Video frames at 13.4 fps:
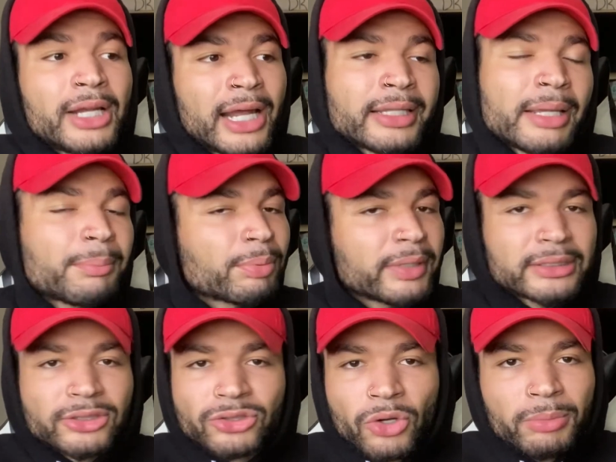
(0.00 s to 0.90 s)
And they bring
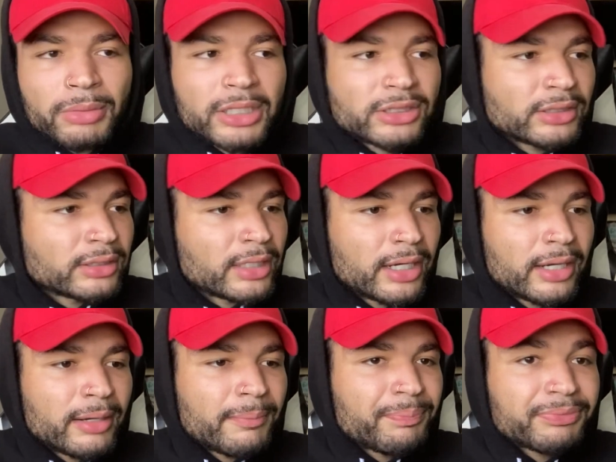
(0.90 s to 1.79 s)
so much
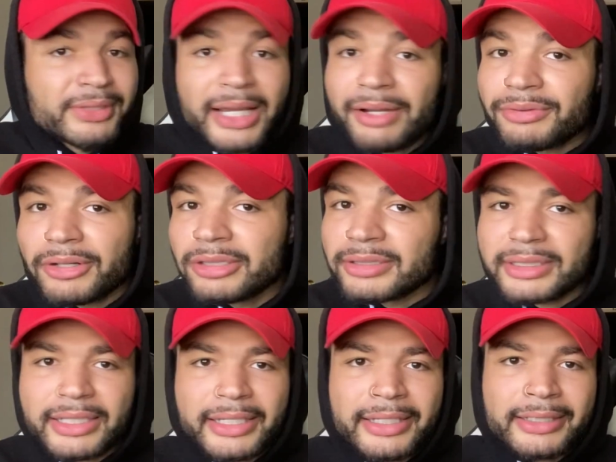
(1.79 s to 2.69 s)

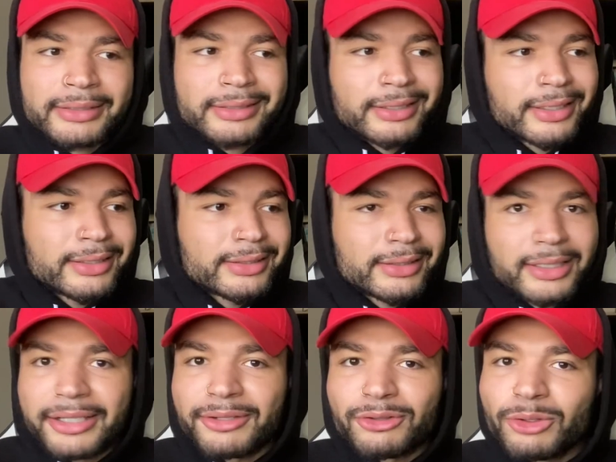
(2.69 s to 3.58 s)
diversity to
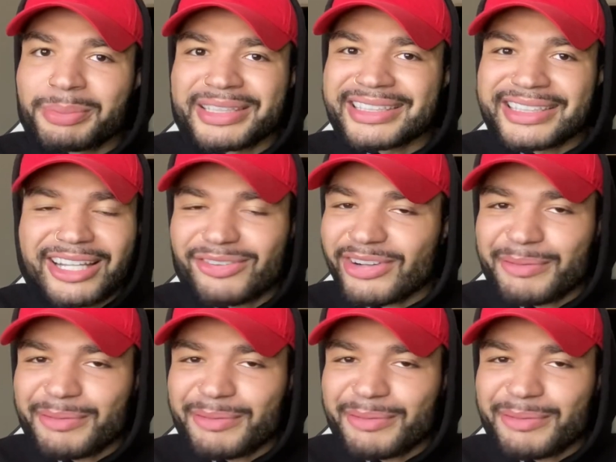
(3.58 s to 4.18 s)
the group itself.